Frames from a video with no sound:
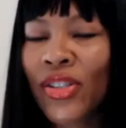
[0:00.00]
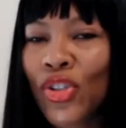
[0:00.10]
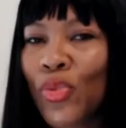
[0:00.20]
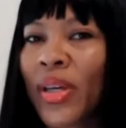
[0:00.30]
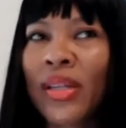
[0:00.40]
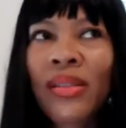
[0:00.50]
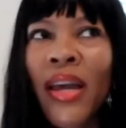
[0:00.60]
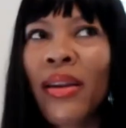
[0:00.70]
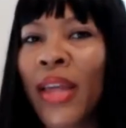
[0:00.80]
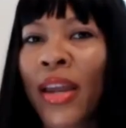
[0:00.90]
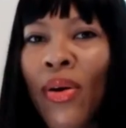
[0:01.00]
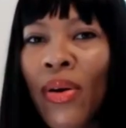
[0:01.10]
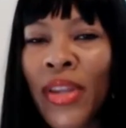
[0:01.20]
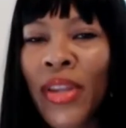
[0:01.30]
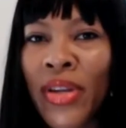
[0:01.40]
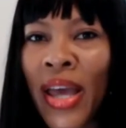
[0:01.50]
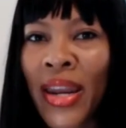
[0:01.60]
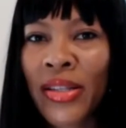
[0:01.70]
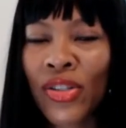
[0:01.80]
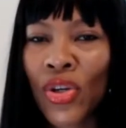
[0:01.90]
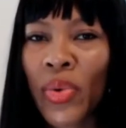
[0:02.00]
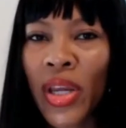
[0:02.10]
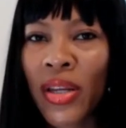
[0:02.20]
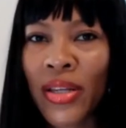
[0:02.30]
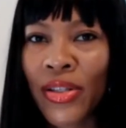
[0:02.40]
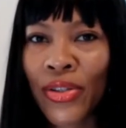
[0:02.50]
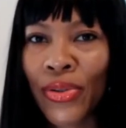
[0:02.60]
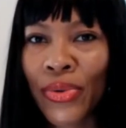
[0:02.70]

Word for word: to you because they they don't their dad isn't doing what he needs to do.